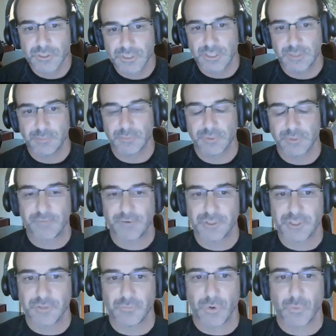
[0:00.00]
team
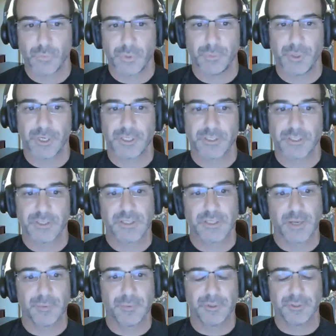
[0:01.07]
leveraging what we bring to the
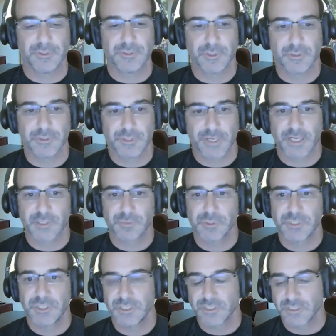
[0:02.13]
table in terms of
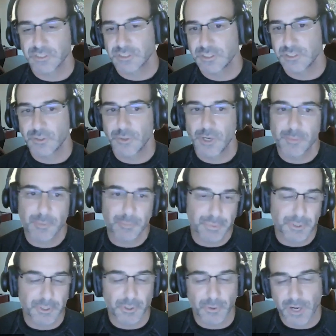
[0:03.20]
expertise on CRM and
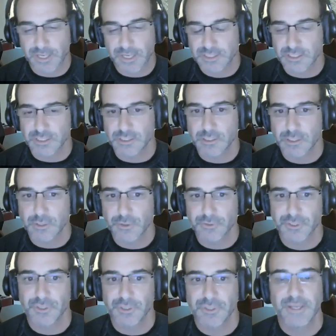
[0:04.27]
POS and
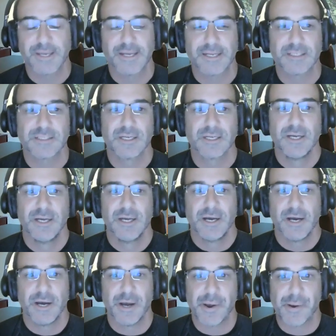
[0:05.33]
those good things,
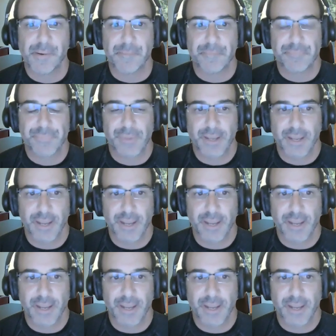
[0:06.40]
and